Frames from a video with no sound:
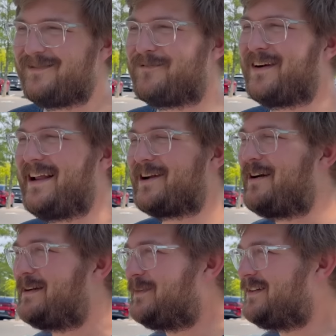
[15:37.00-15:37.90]
Pretty
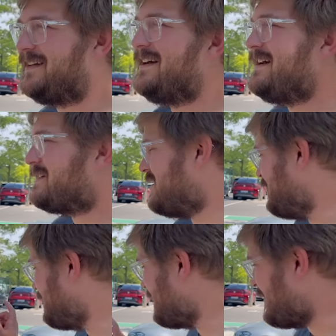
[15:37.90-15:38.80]
incredible. So
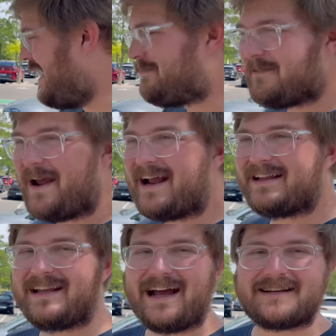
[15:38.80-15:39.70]
we're hopping back
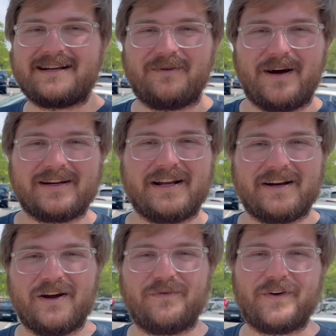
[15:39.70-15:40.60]
in the XL1,
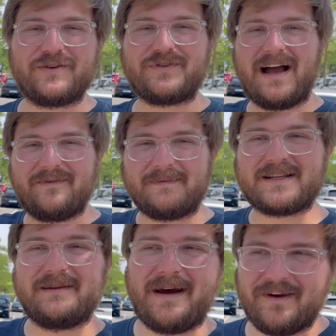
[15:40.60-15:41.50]
gonna go for a drive up
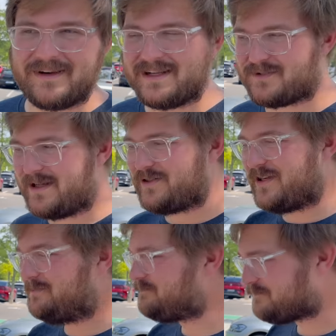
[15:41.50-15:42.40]
to the mountainous
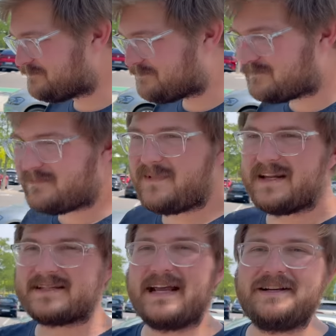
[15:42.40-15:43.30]

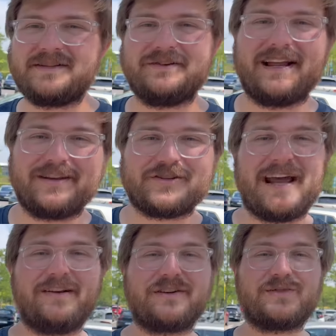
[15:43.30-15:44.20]
region. Stay tuned on this
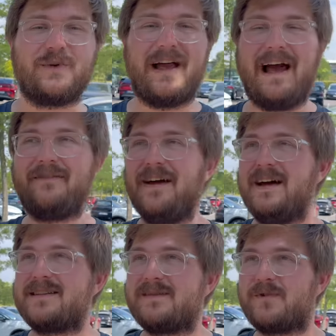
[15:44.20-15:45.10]
channel because we'll have
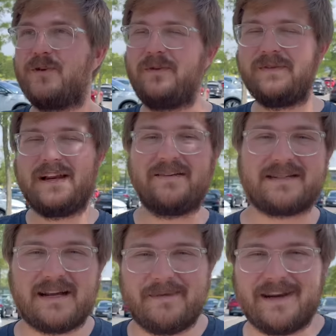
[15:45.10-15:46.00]
some cool
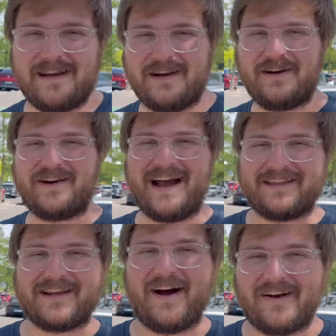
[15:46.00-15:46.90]
videos coming here
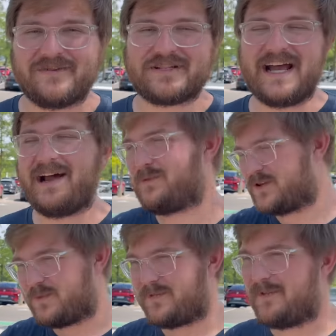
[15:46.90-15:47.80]
at the Autostadt,
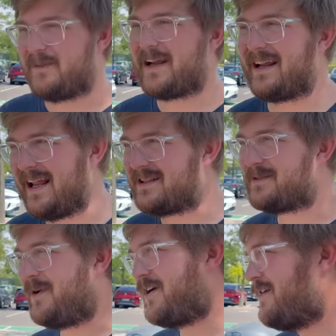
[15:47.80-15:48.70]
which we're filming again
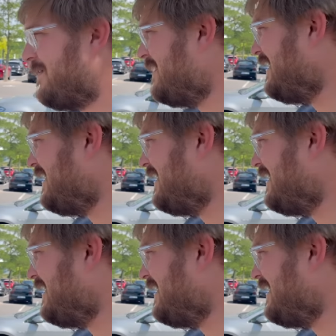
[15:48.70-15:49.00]
tomorrow.